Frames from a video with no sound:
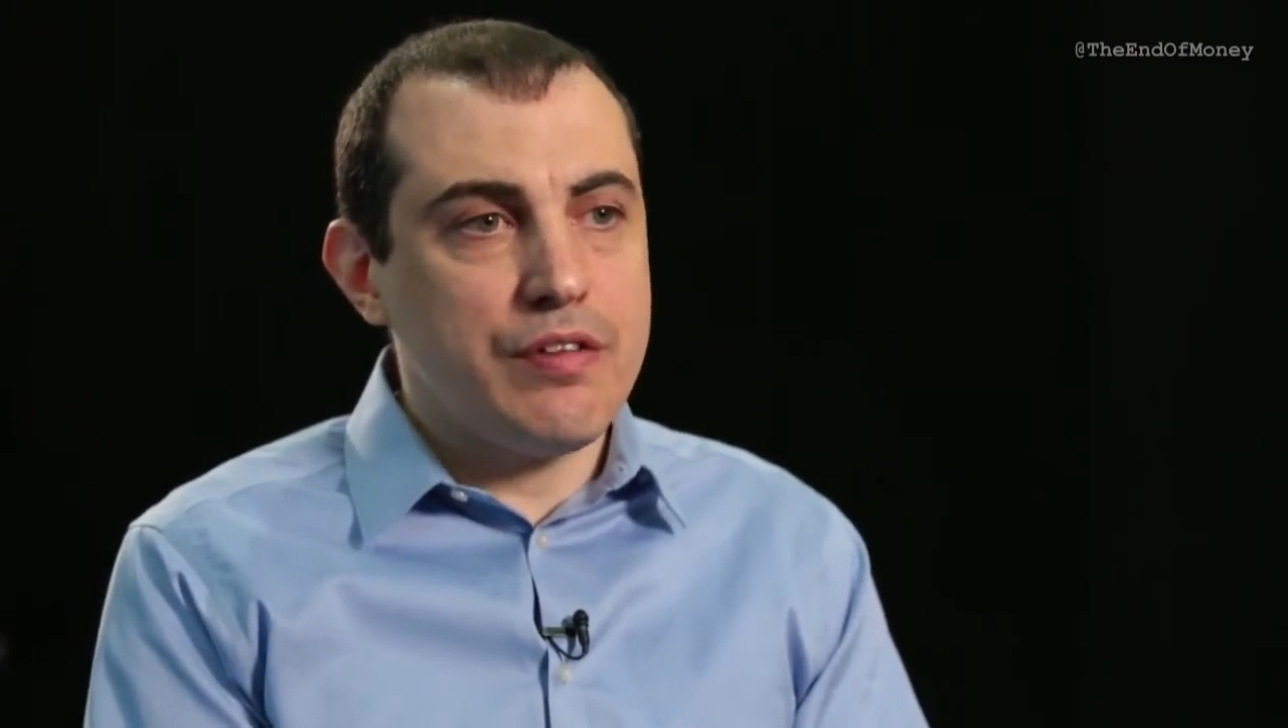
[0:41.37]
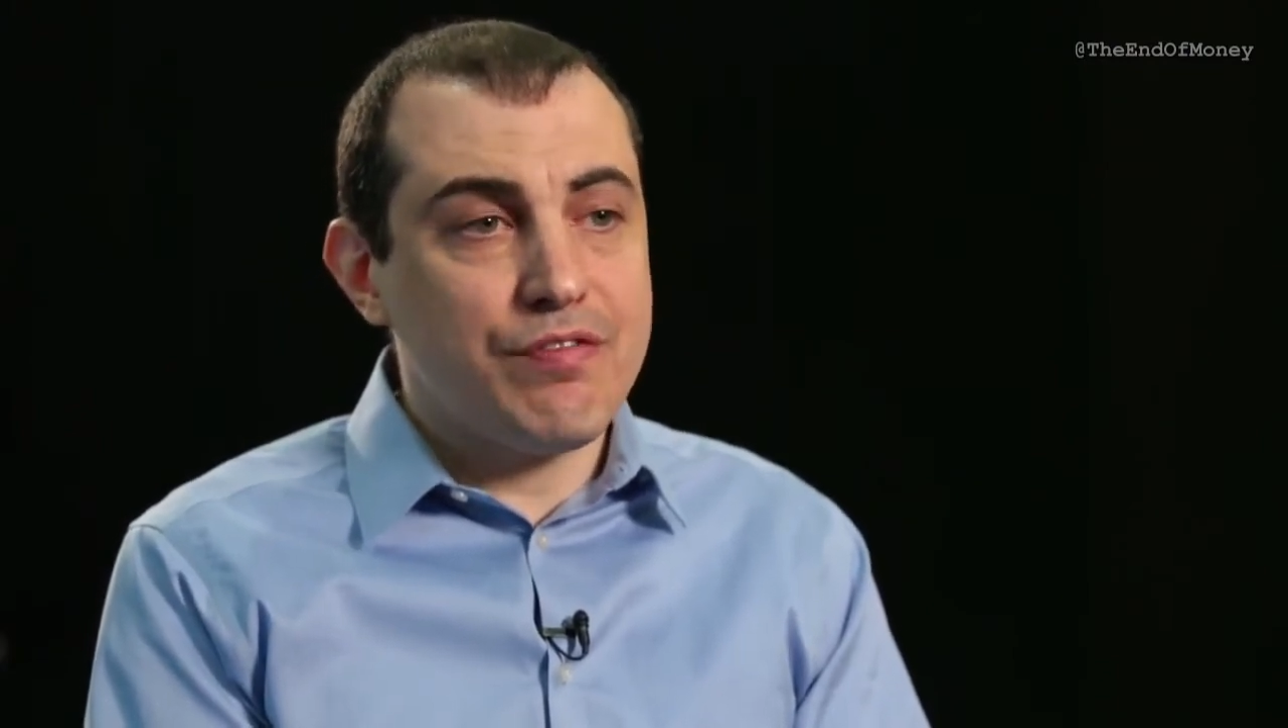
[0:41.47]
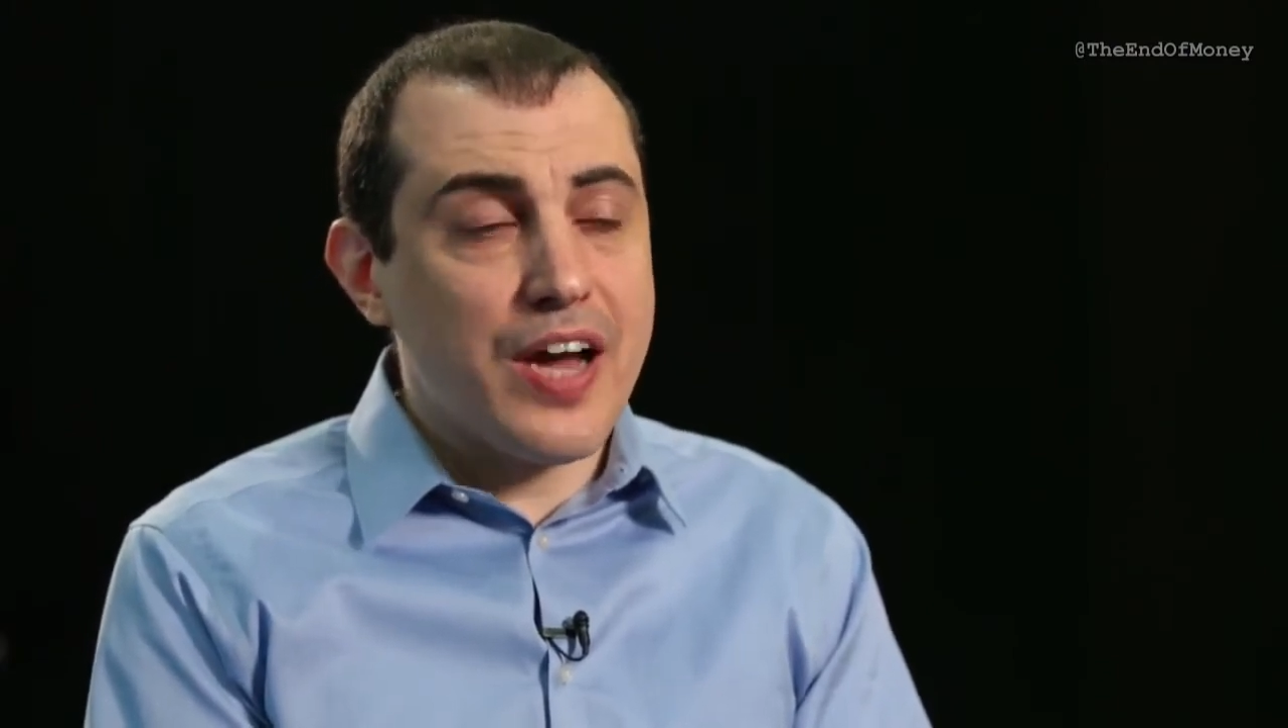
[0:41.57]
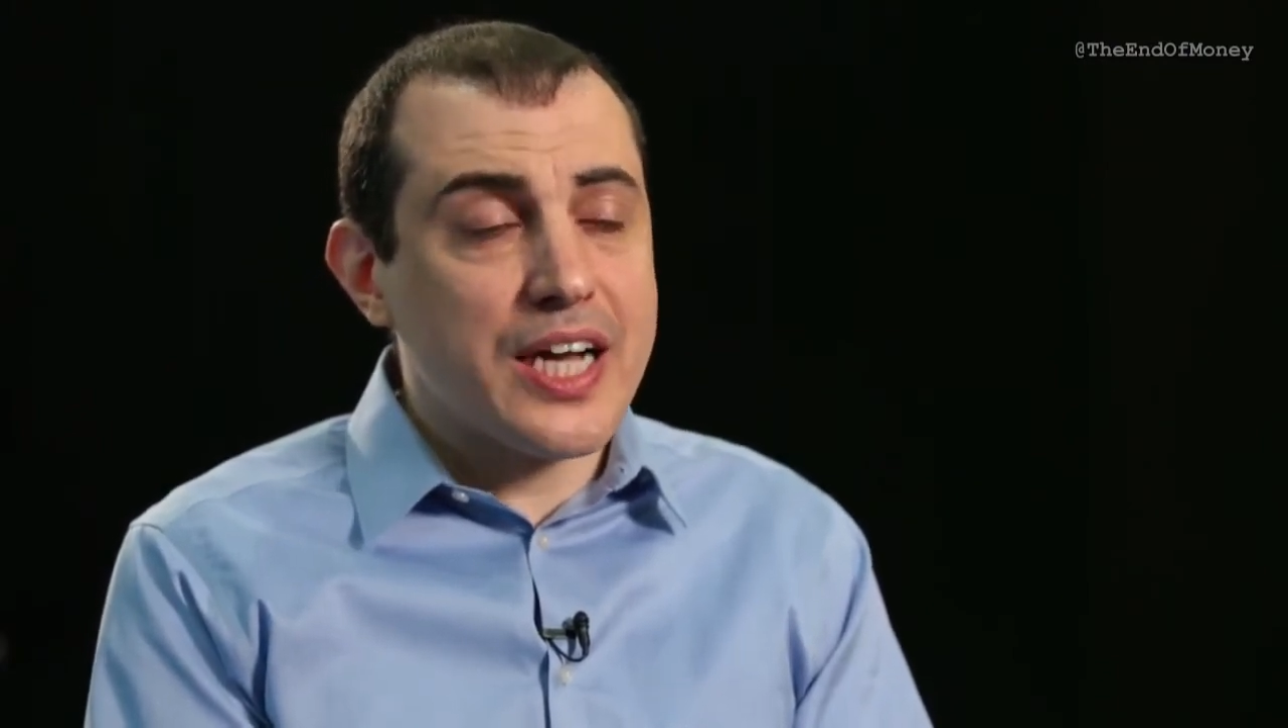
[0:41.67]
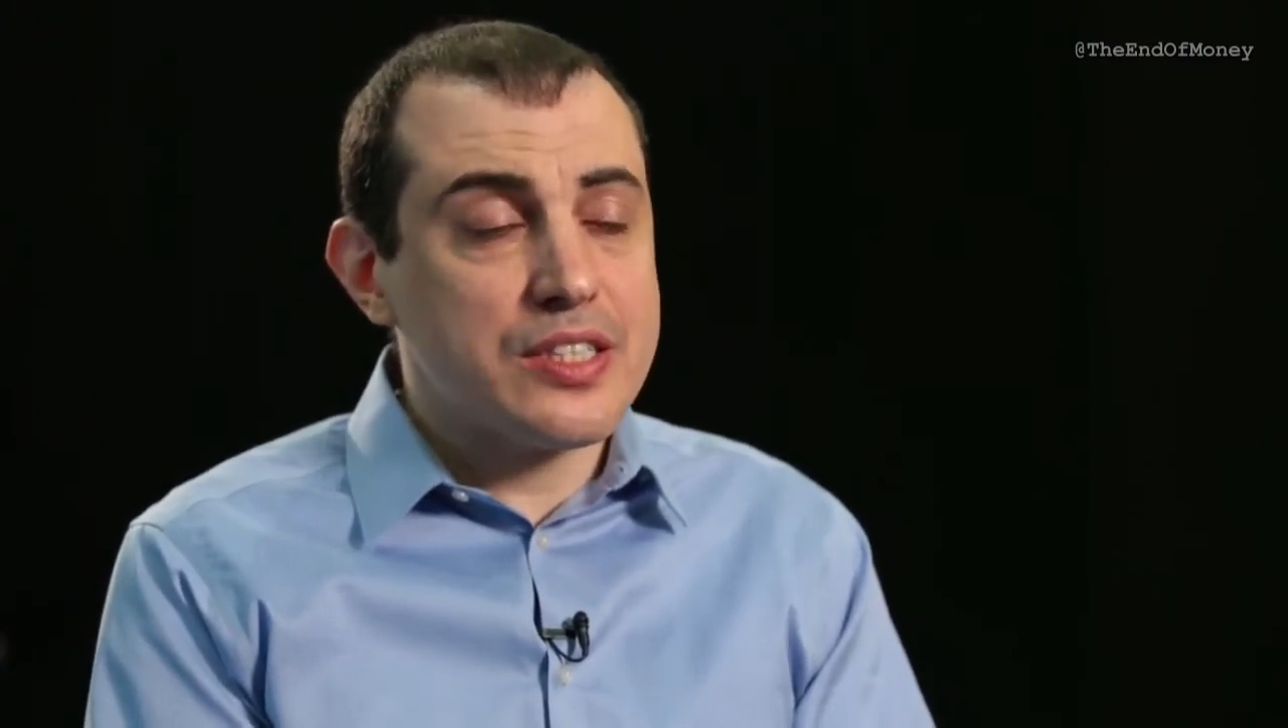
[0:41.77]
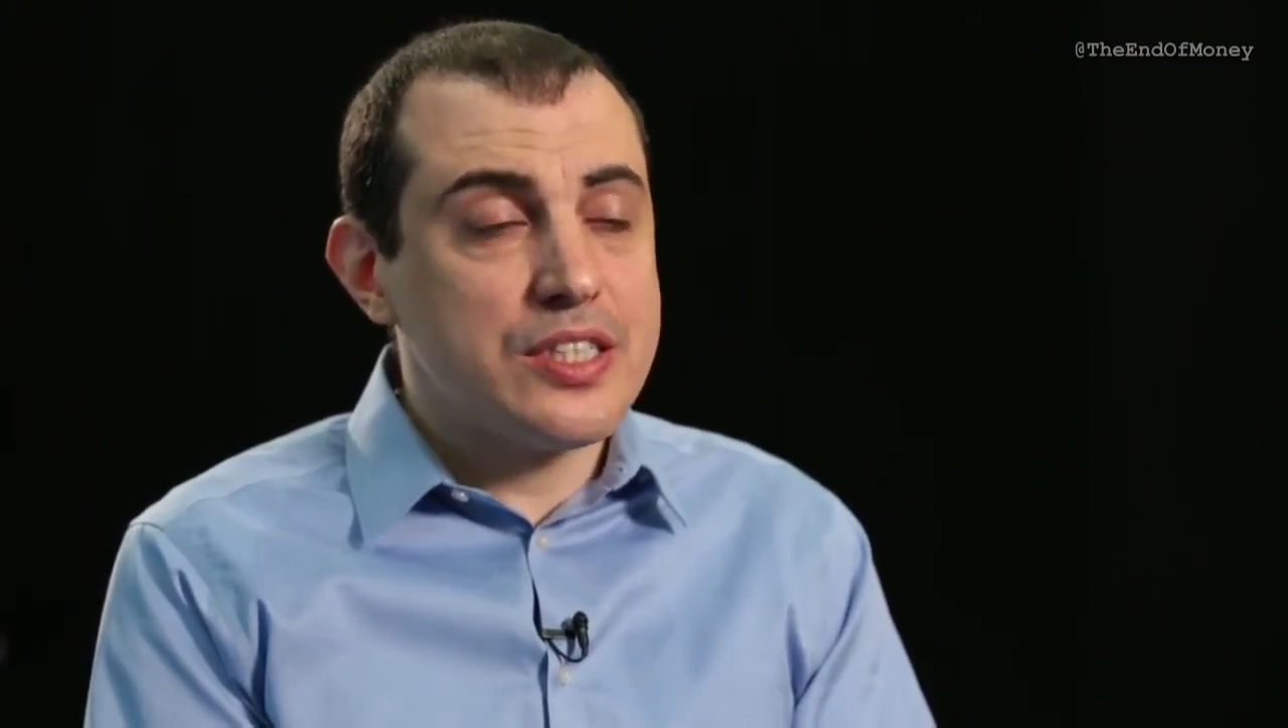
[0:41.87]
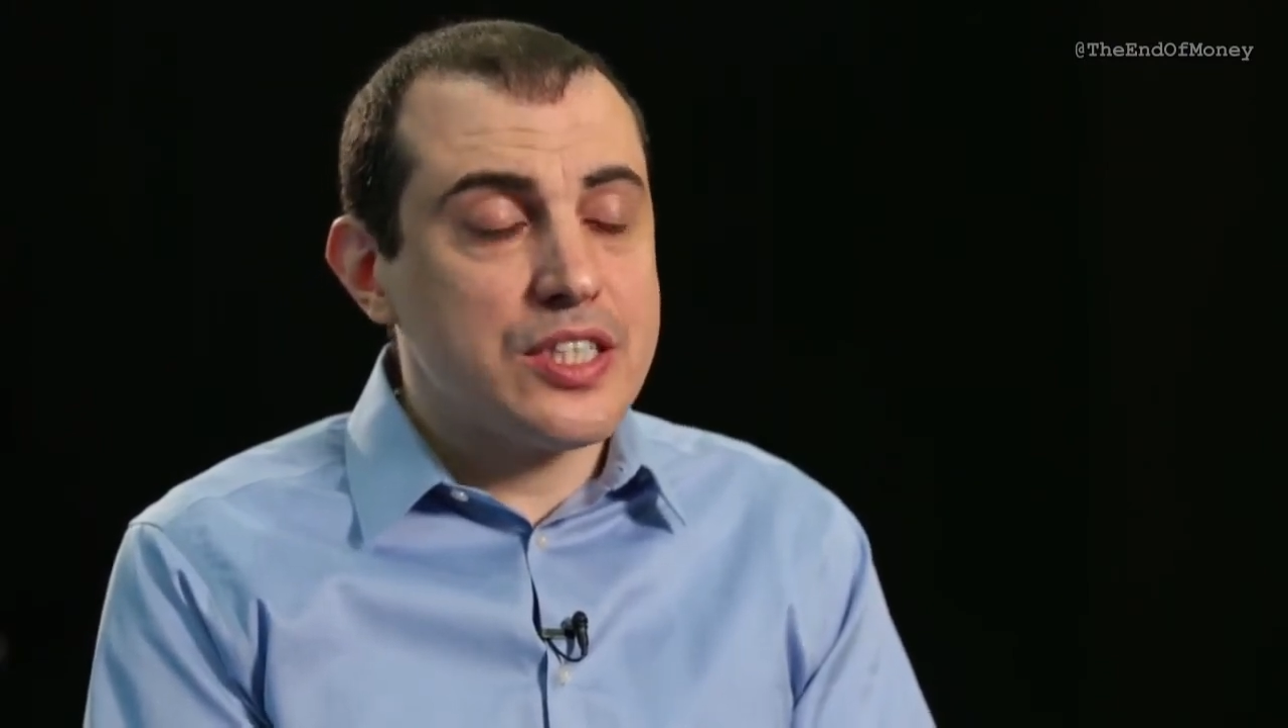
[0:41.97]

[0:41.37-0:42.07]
In fact,